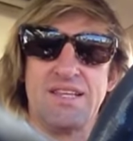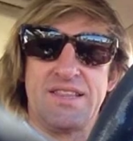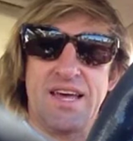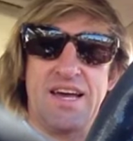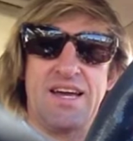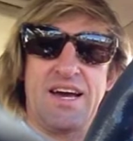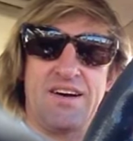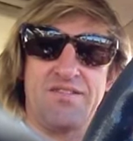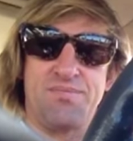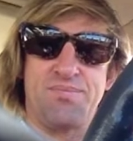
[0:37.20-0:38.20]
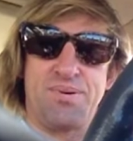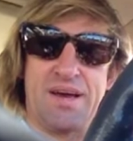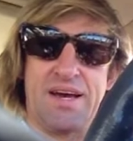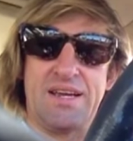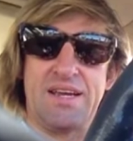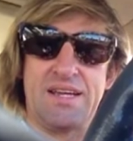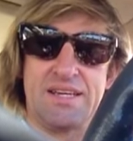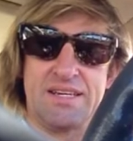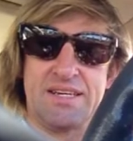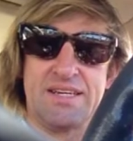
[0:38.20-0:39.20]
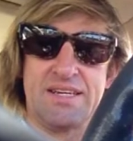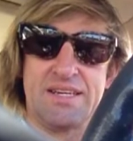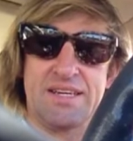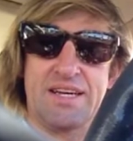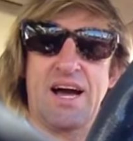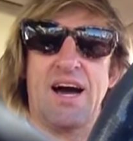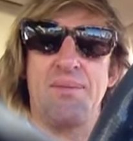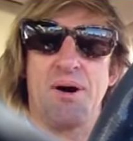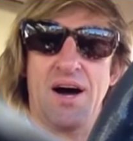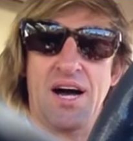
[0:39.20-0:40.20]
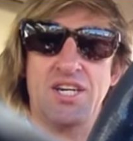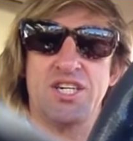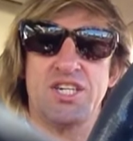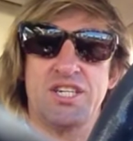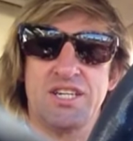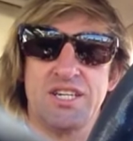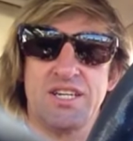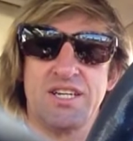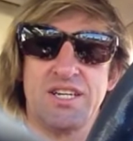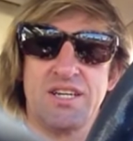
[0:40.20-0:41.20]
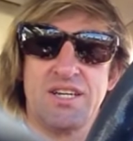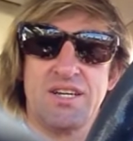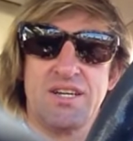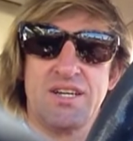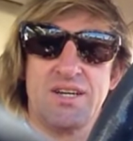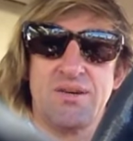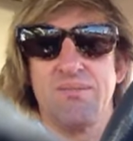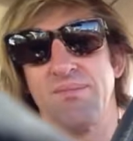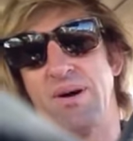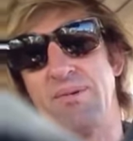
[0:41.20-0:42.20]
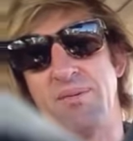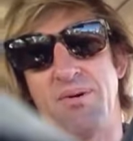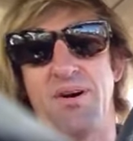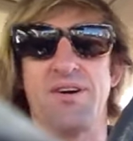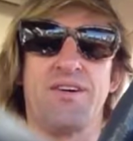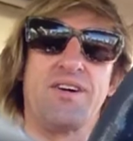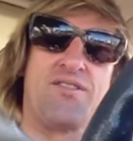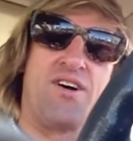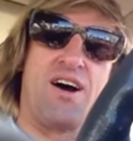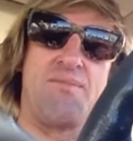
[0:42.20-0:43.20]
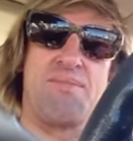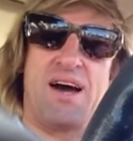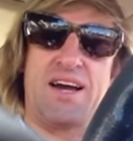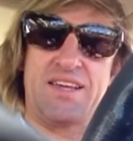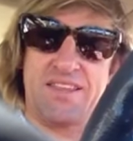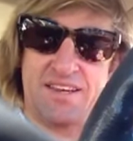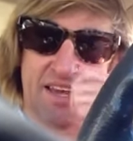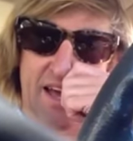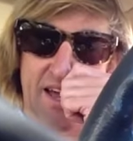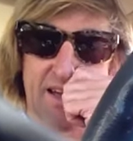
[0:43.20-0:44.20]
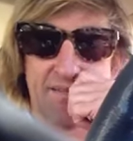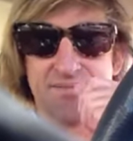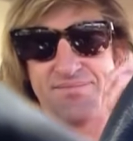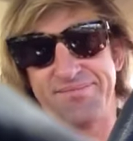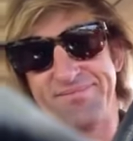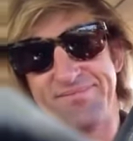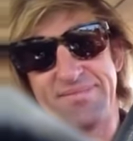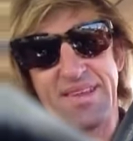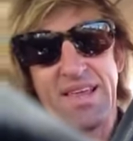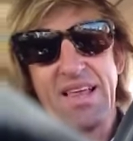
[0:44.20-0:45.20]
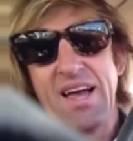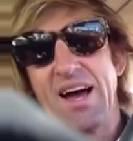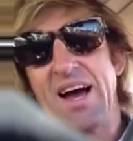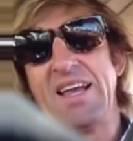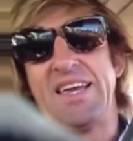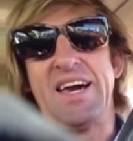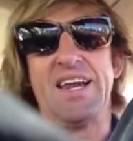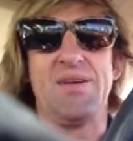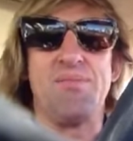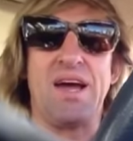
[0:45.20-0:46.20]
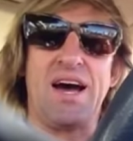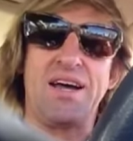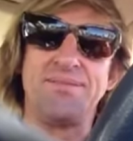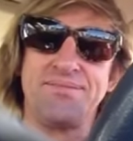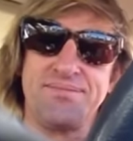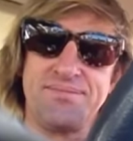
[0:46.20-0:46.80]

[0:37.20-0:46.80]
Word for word: They have been kiboshed by my partner in crime back in the day. I get it, man.